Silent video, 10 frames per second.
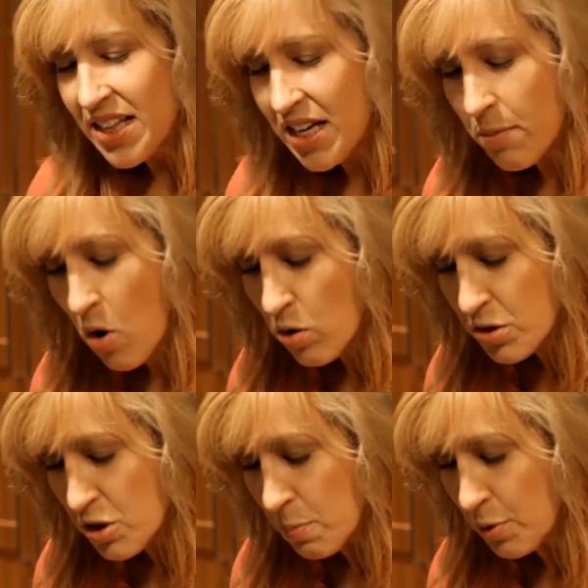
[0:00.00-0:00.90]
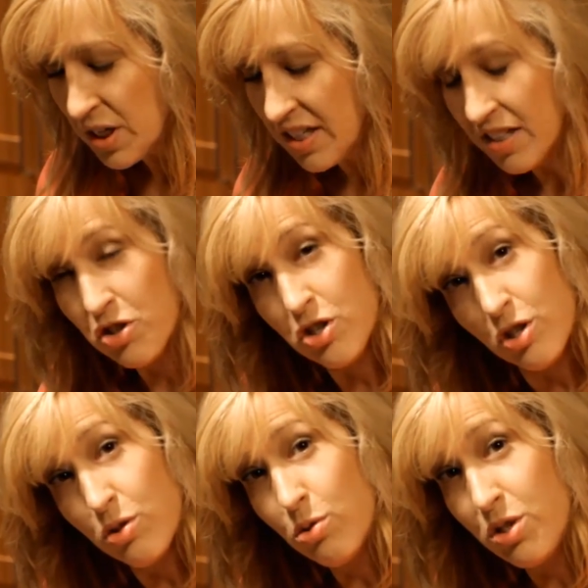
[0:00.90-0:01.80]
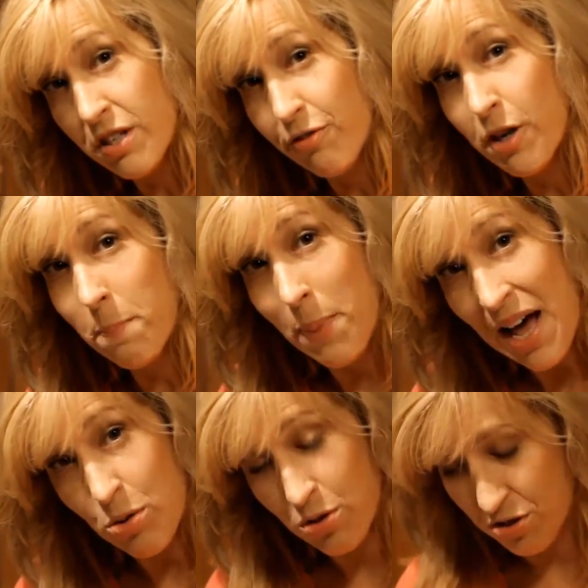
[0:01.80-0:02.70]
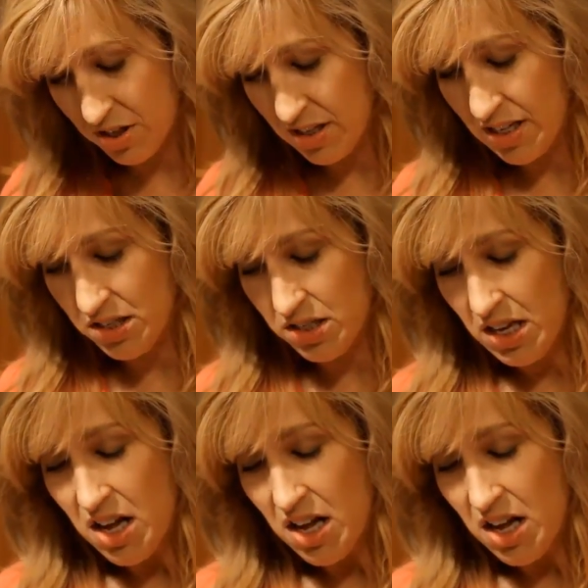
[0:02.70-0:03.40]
Then I'm also putting in 2 different powders in this.